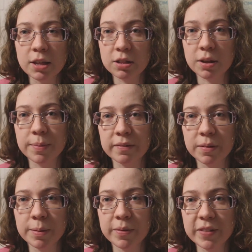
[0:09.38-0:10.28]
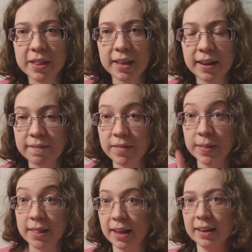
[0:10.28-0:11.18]
I just got back from the movie seeing it for
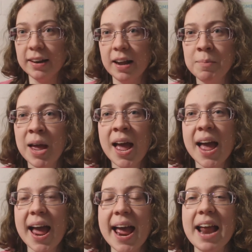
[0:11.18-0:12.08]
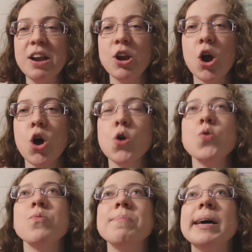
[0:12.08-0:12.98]
the second time and
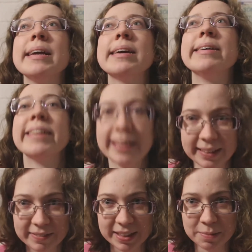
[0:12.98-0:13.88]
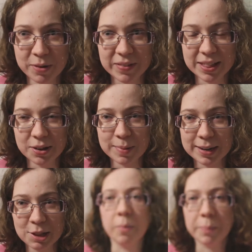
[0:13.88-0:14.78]
oh my god, I love this movie so
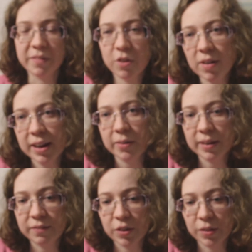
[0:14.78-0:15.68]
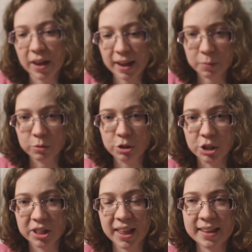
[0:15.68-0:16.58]
much. Before I go any further, I will
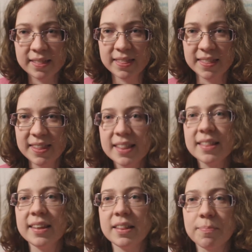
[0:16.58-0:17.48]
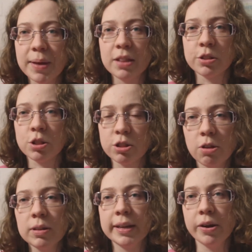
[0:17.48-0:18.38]
just say that this is based
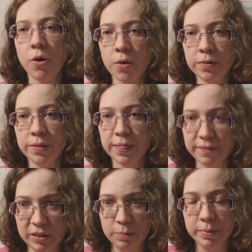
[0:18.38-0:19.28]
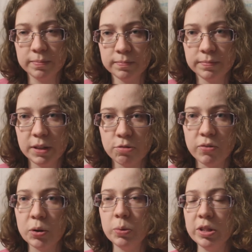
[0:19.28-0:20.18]
solely on the film. This
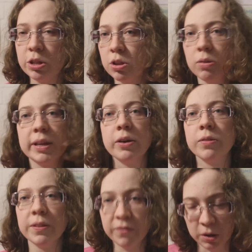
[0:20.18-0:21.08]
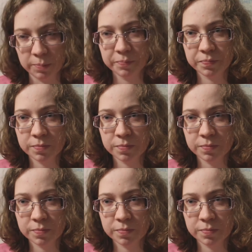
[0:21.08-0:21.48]
review is solely on the film.